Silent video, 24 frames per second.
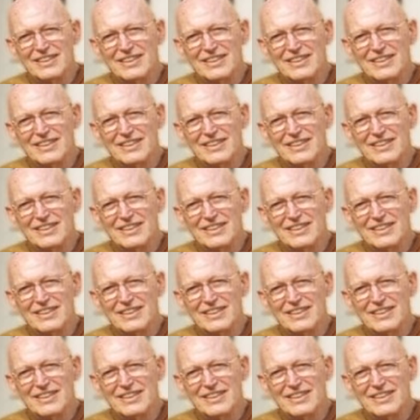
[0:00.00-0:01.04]

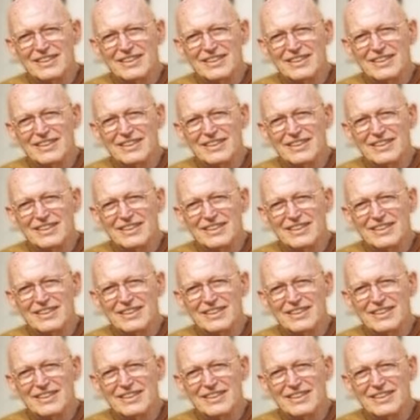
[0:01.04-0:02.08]

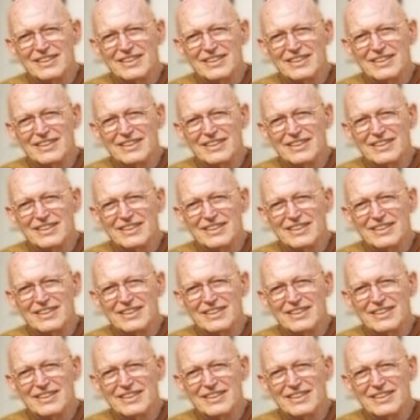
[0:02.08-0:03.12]

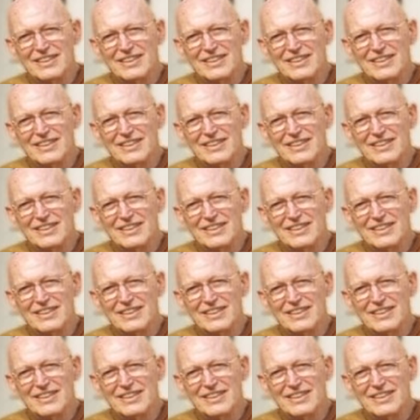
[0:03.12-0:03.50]
[no speech]